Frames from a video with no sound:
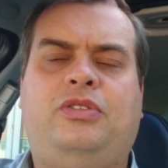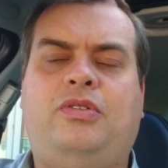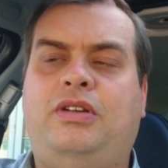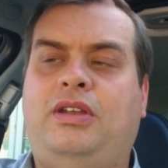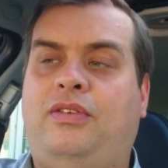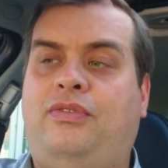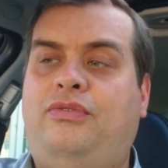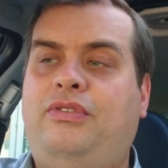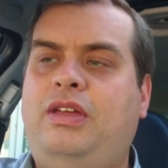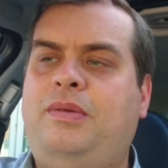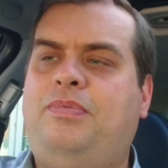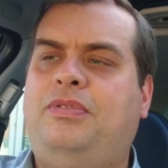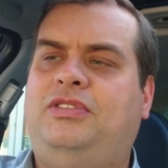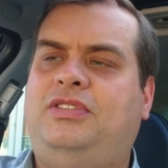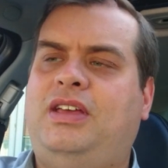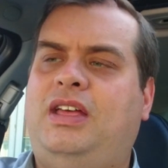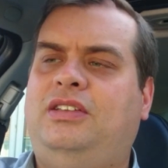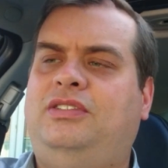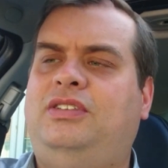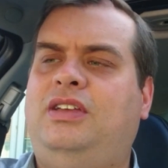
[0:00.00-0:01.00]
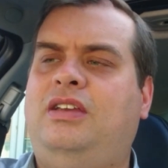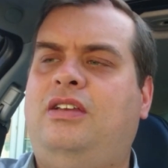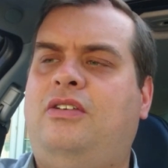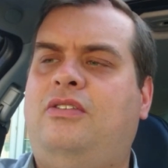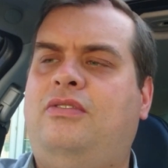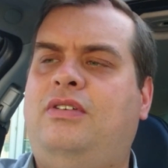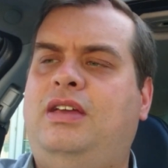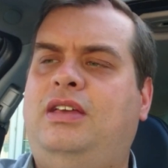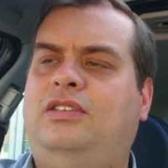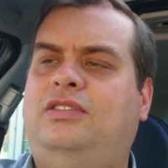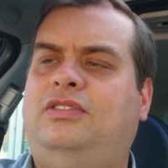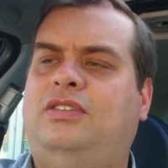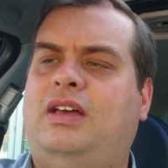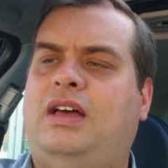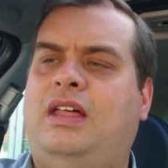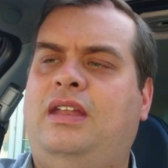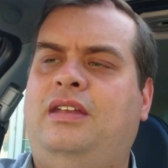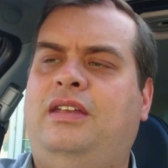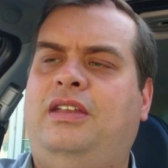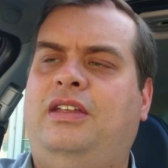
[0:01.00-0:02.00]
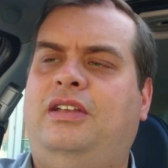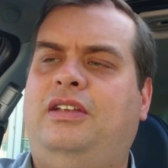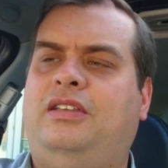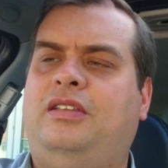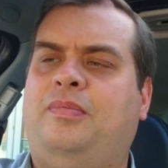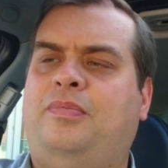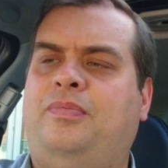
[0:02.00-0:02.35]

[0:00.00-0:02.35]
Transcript: 23% increase and